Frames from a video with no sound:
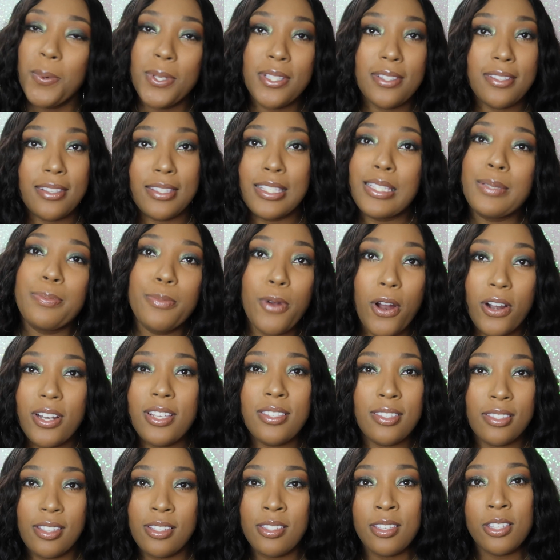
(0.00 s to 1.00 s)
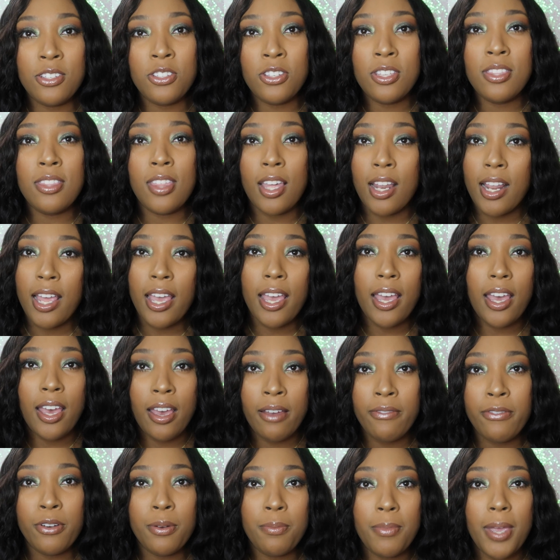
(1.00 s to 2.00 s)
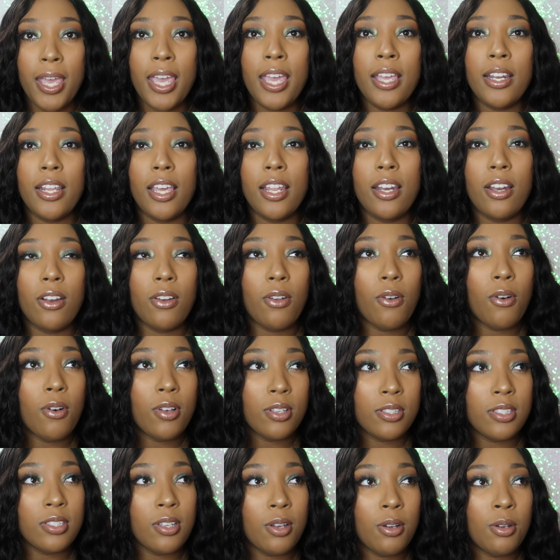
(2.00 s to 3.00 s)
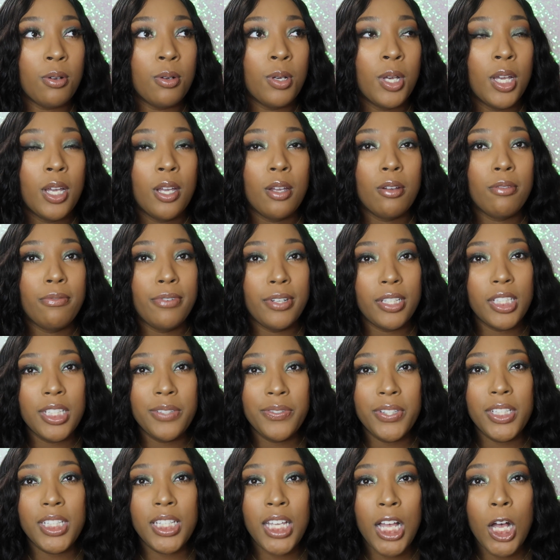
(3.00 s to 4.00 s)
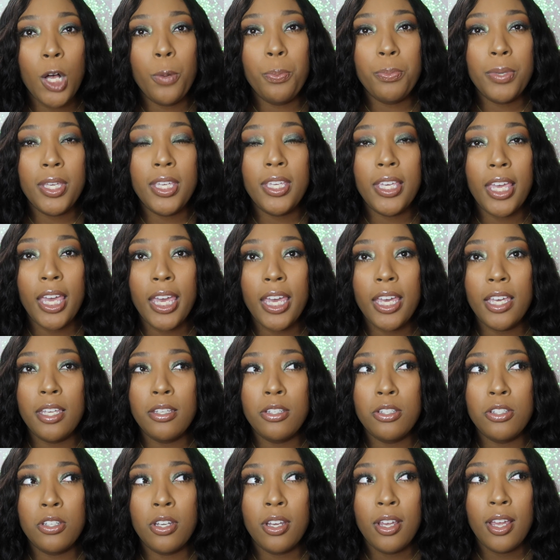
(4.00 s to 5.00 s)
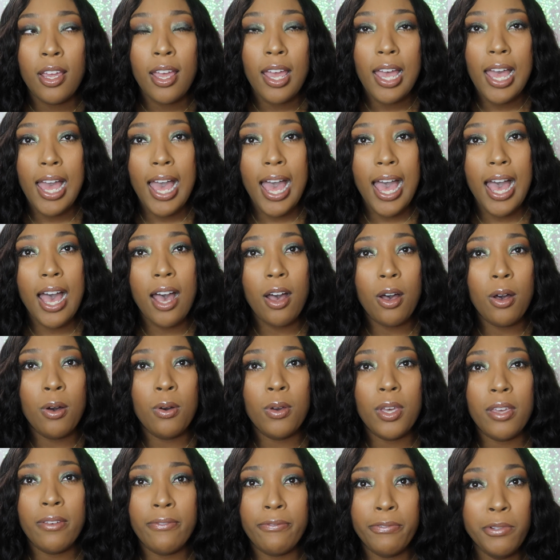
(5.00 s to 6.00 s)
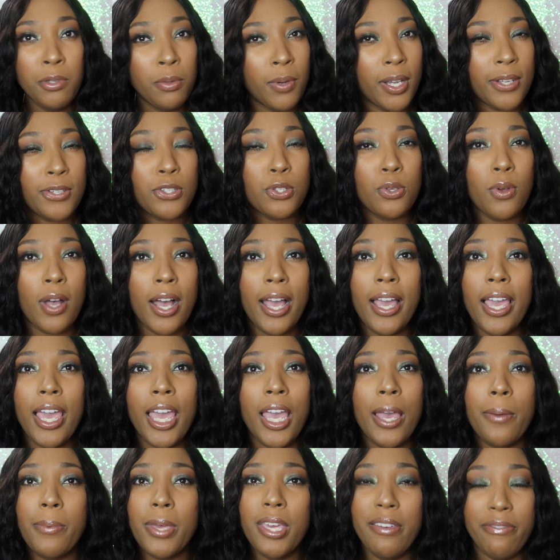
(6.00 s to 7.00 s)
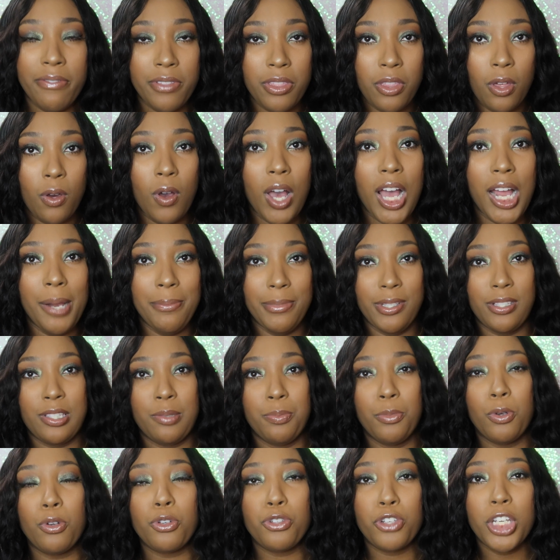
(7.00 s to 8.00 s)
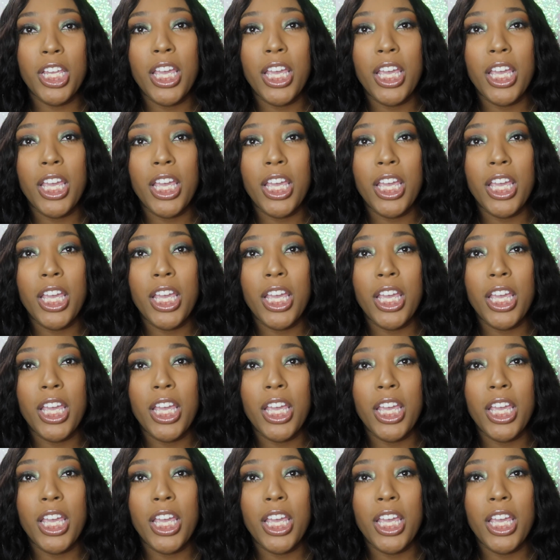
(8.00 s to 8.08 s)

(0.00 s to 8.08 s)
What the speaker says: was the smartest decision that I ever made, and it also really helped me gauge how influential I am, even though I'm a small